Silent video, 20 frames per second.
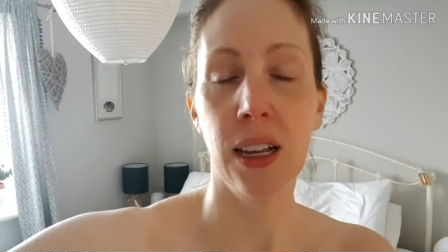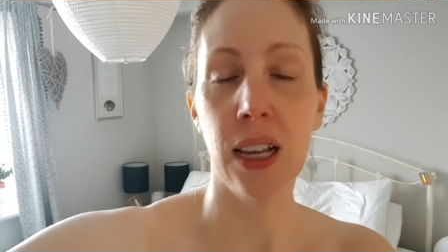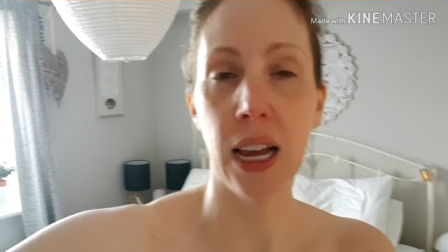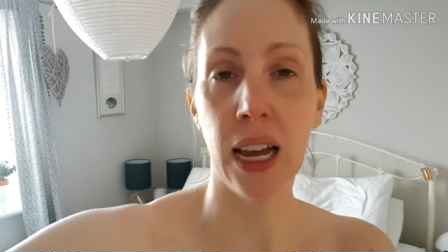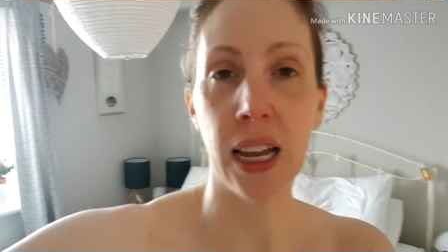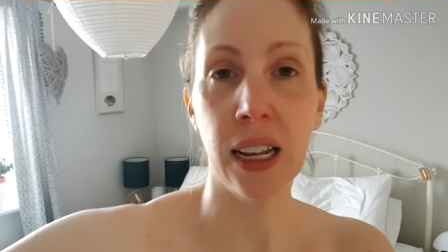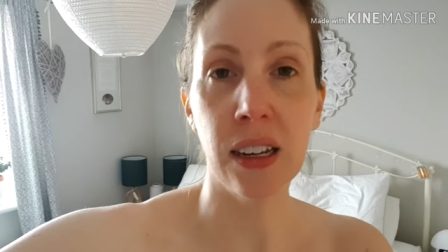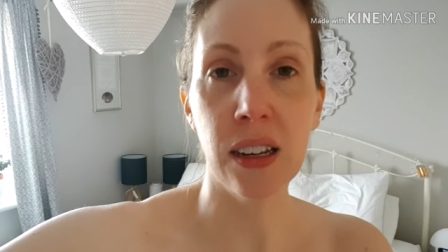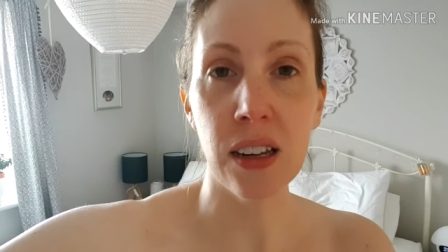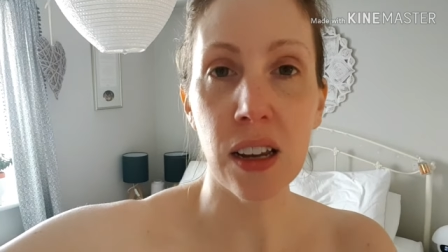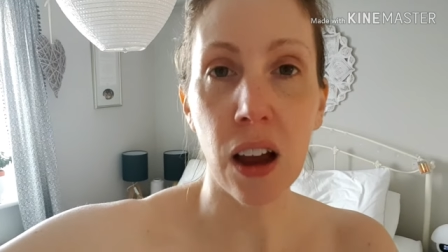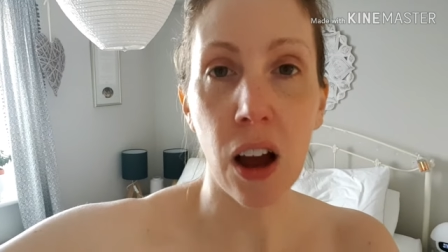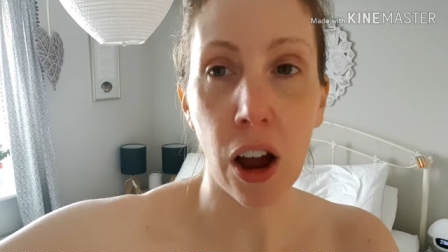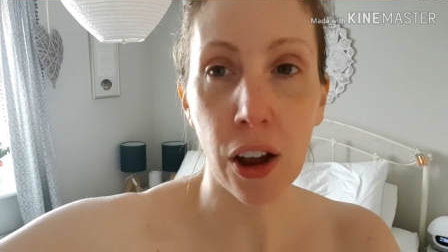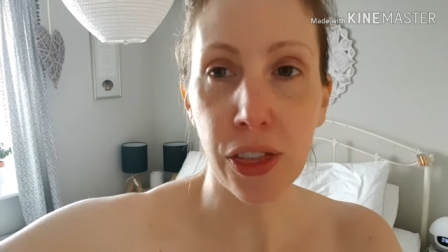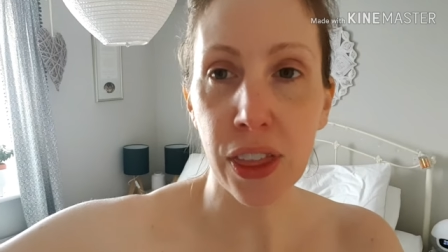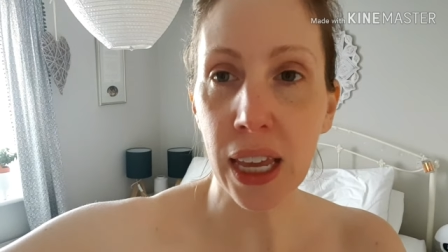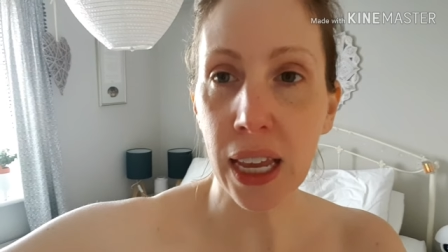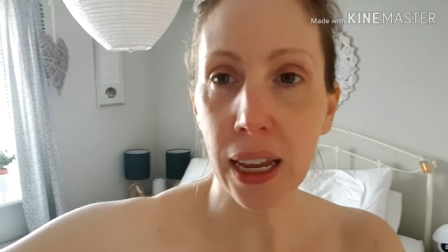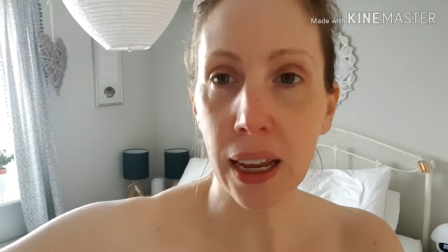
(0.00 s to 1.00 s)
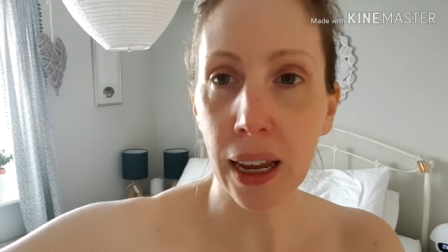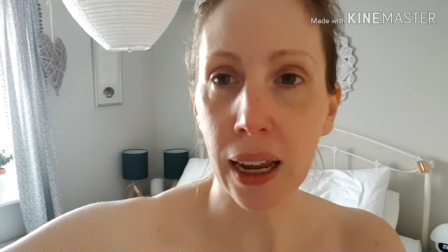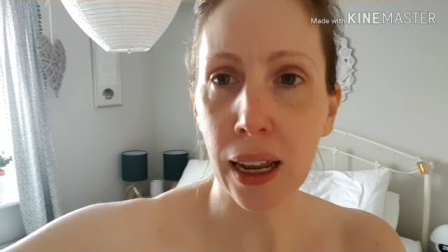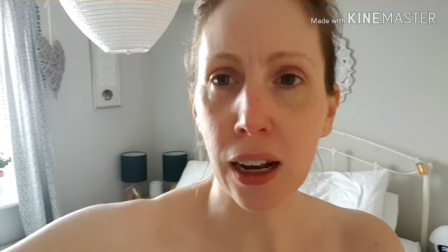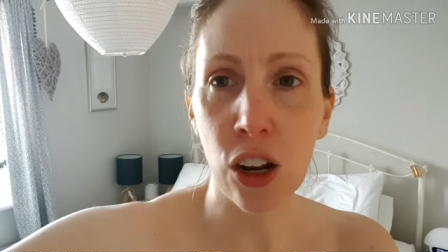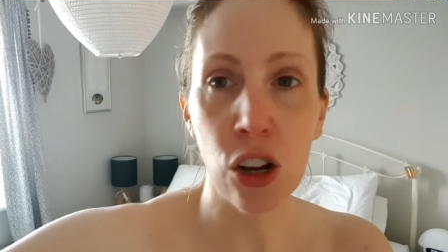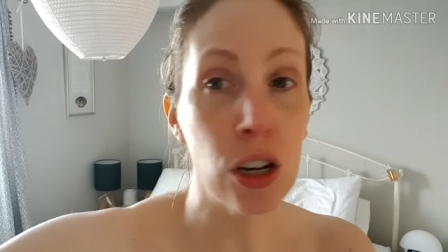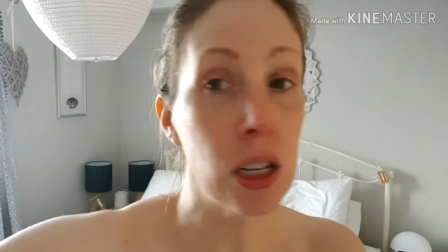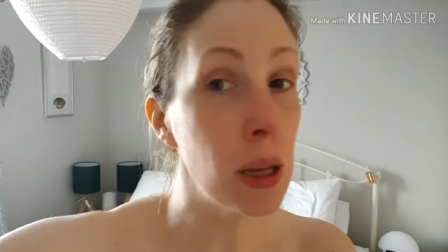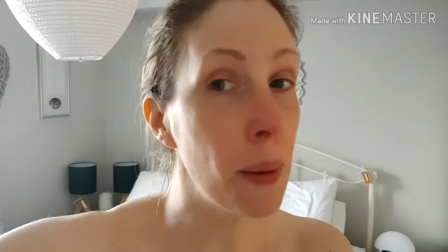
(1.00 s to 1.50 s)
and I think it
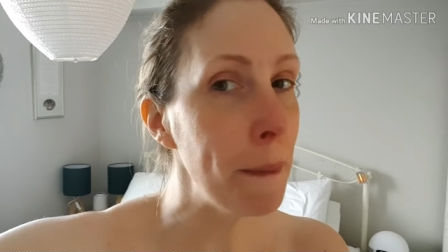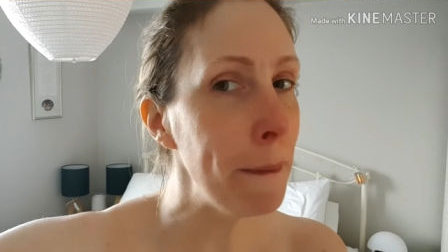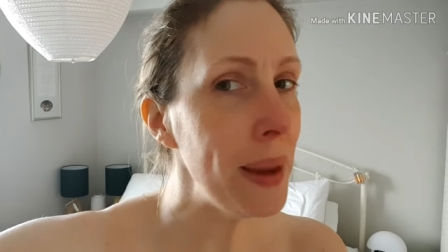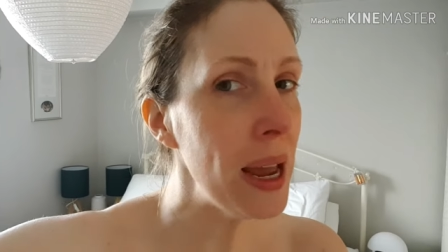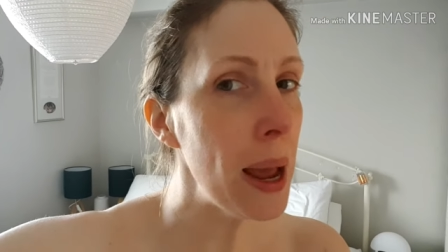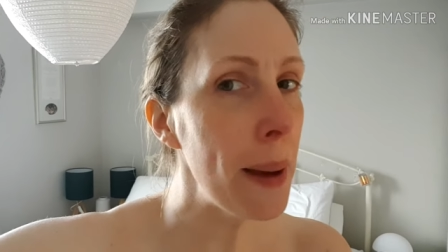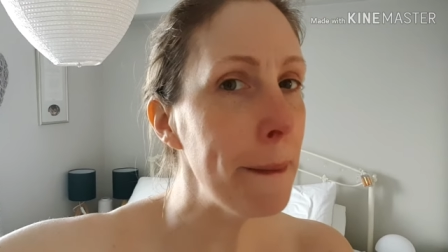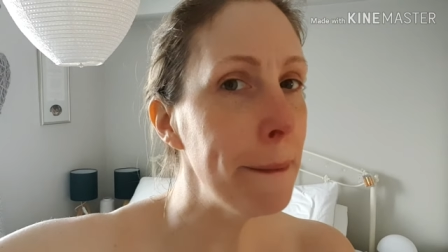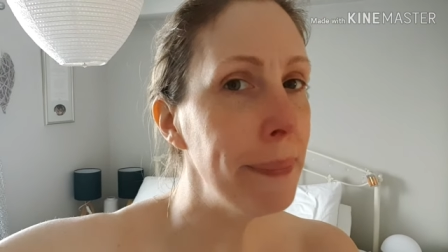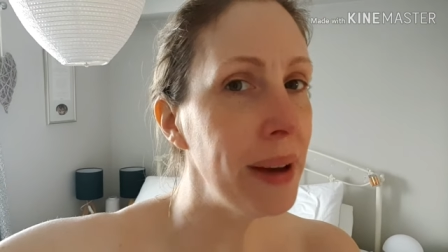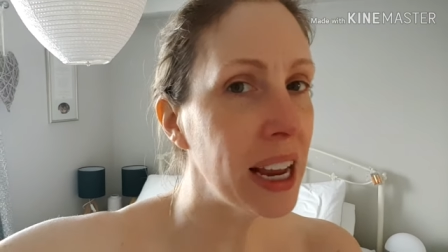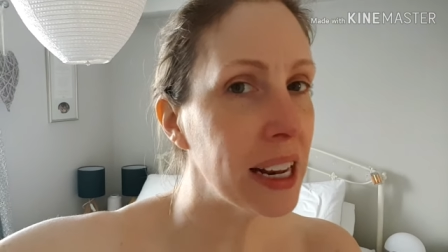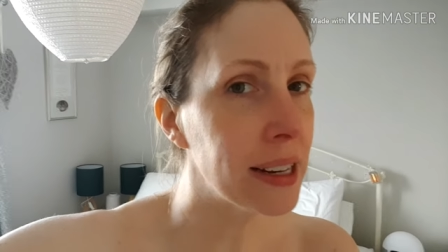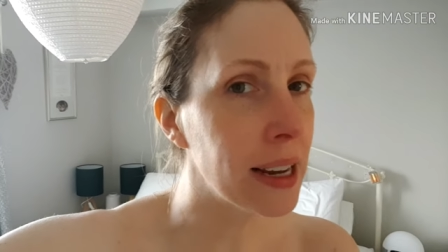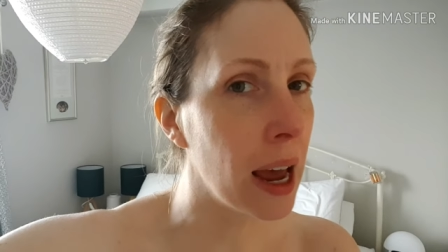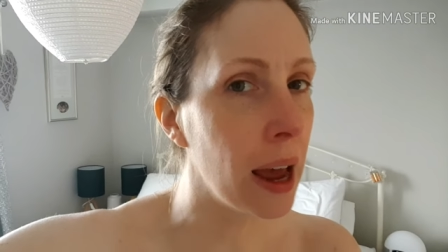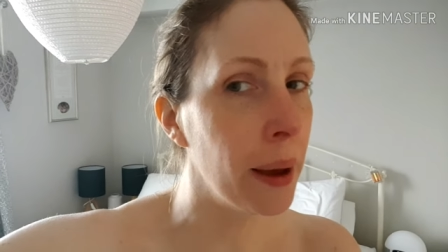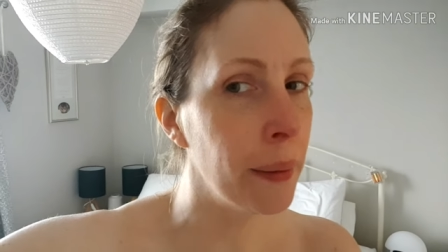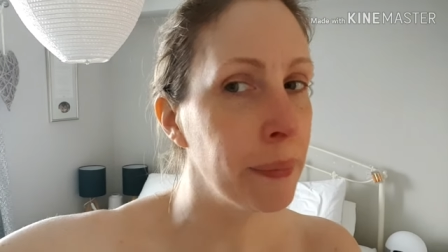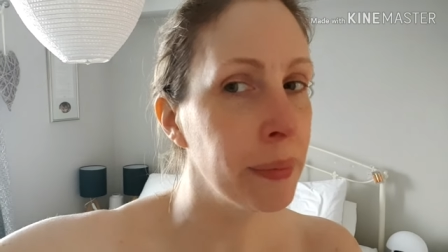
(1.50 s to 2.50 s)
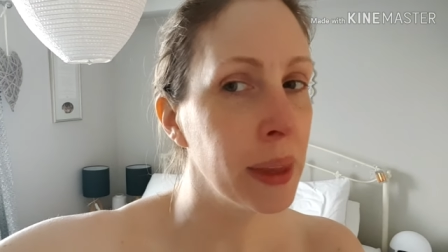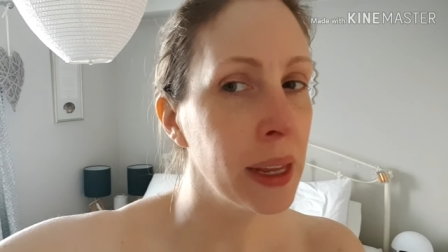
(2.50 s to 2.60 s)
looks a bit better.